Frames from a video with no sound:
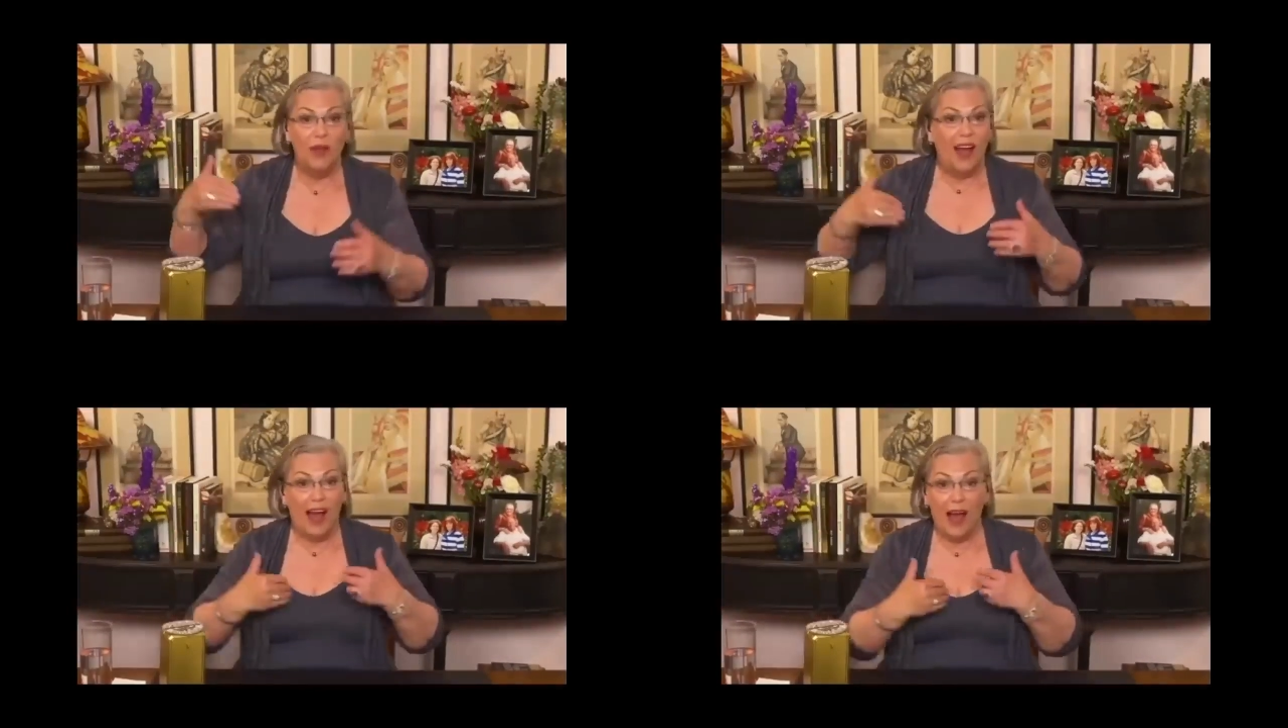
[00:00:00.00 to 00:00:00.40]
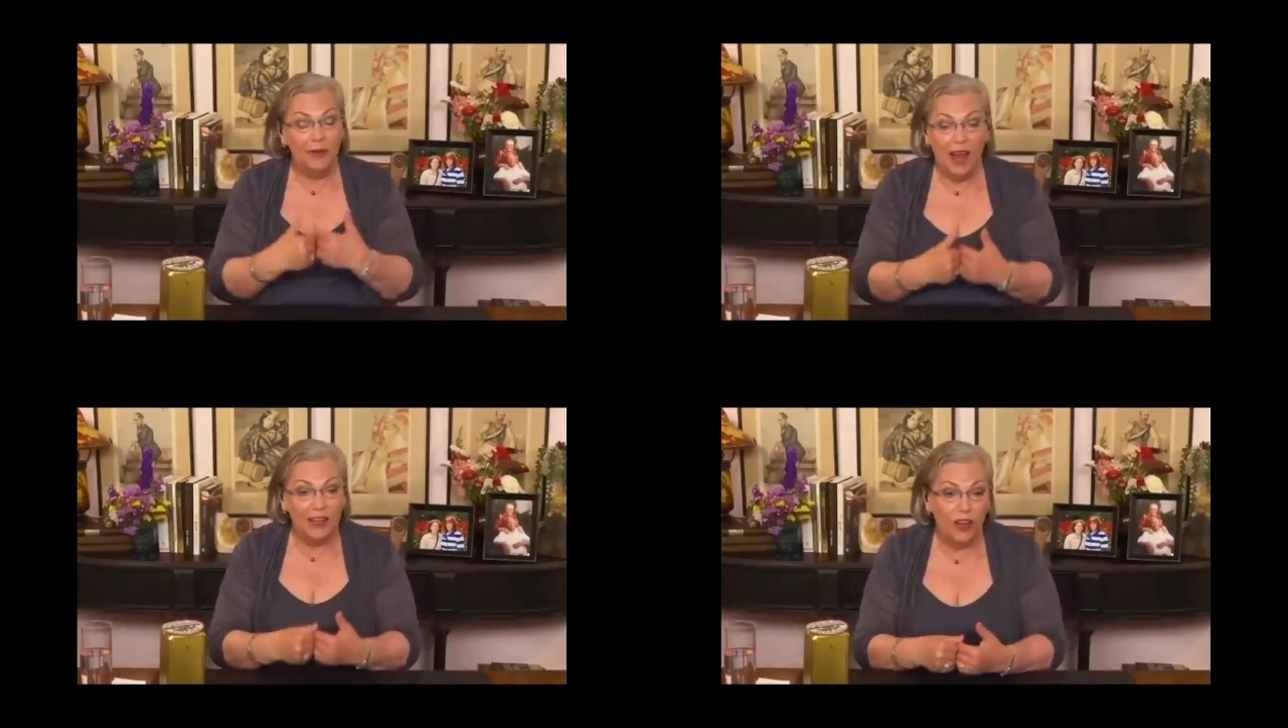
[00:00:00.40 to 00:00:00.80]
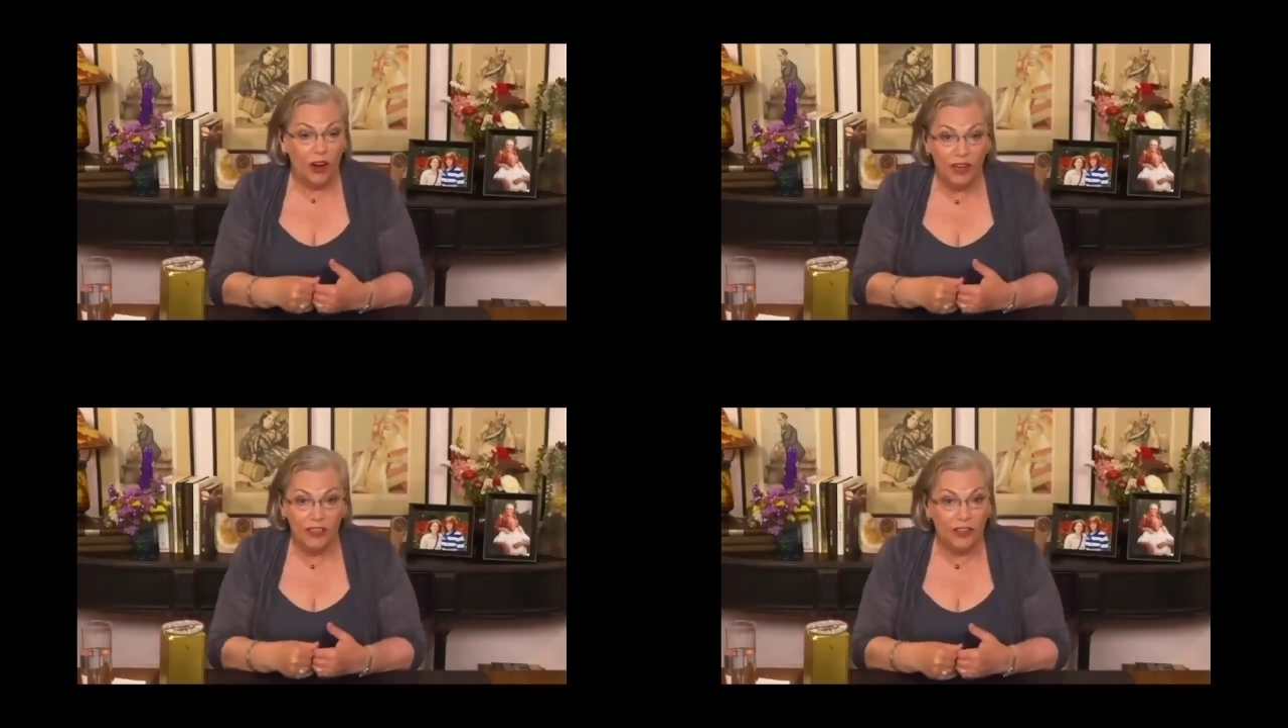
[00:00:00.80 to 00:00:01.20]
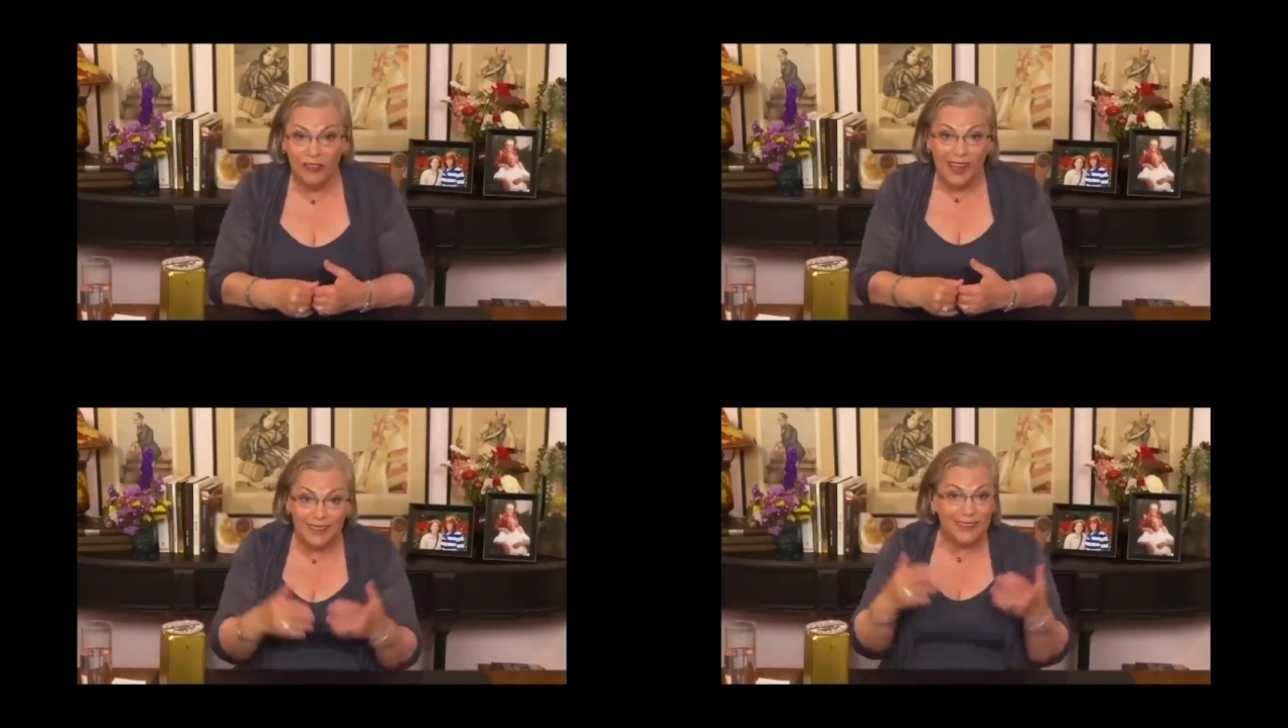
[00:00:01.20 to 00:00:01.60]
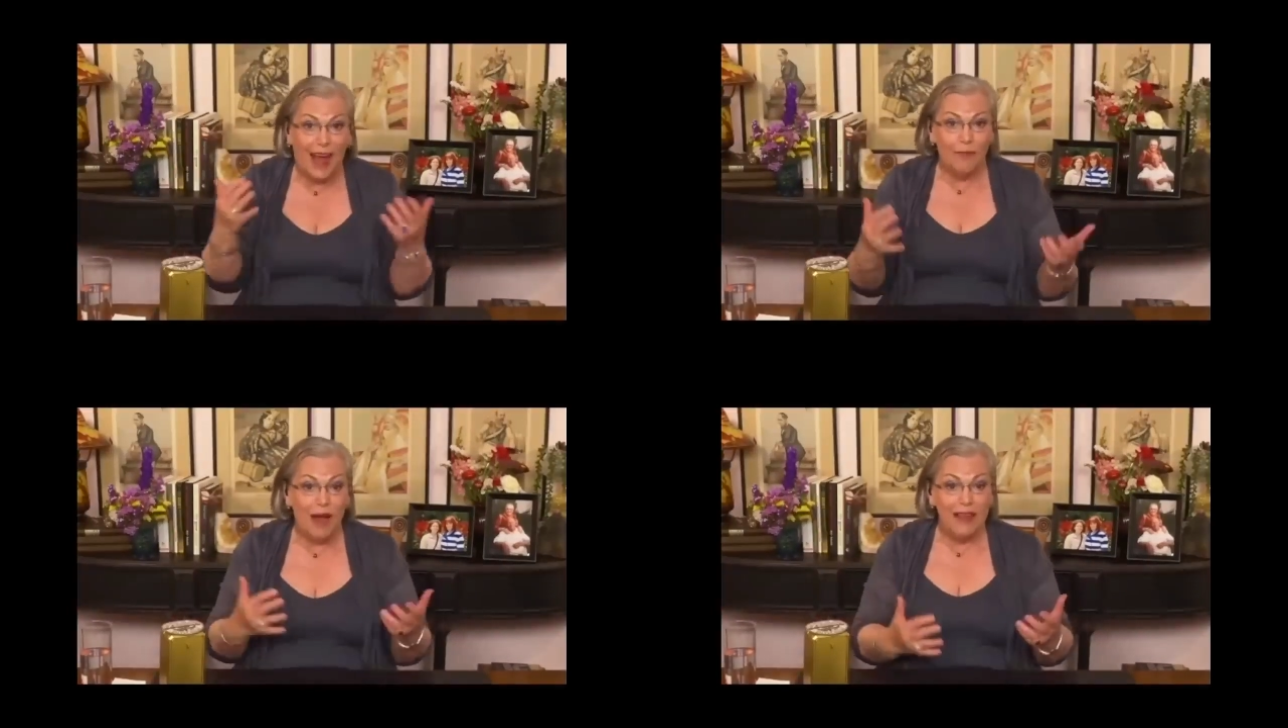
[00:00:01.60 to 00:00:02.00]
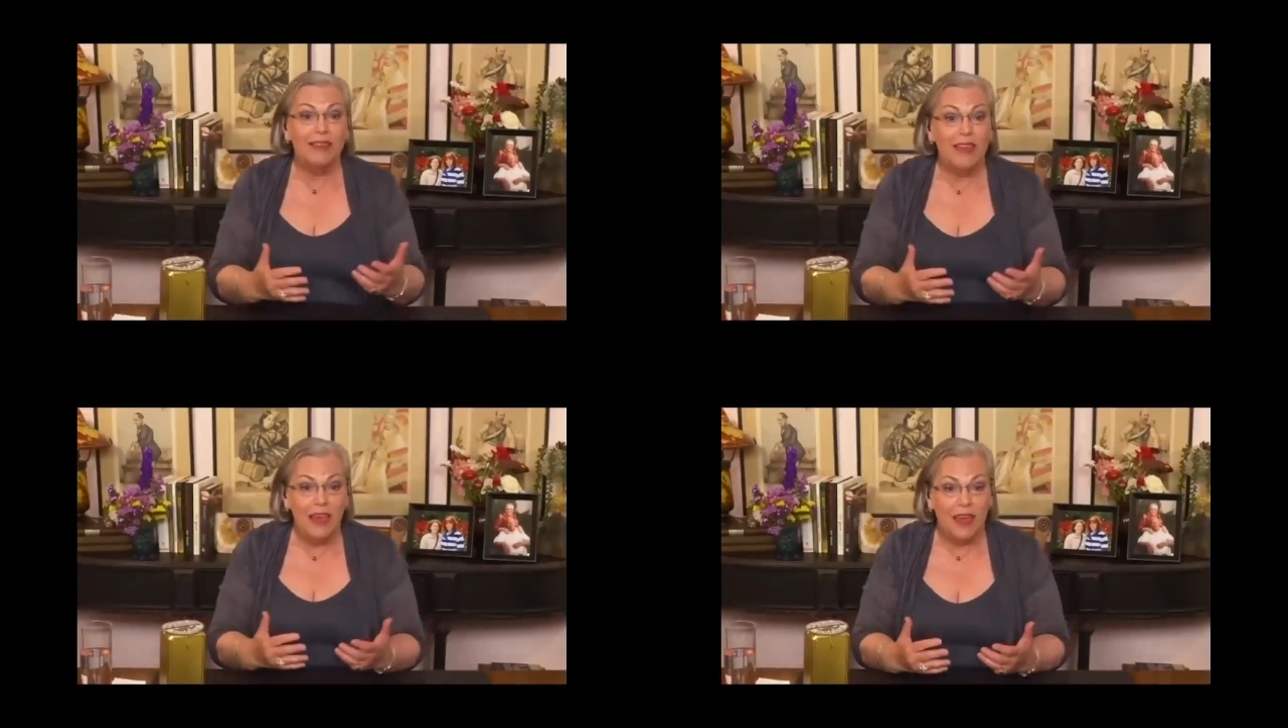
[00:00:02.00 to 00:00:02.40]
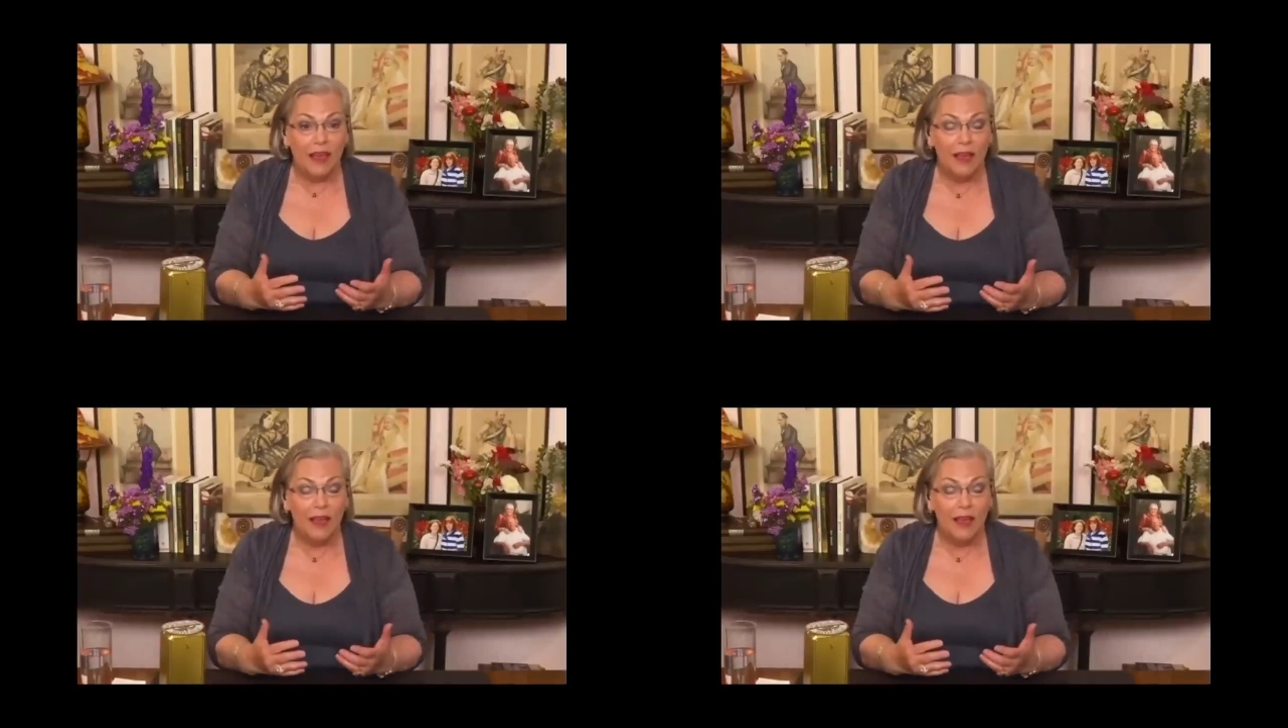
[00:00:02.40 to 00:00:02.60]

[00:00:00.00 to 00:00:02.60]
I'm not a gardener. That's not my thing.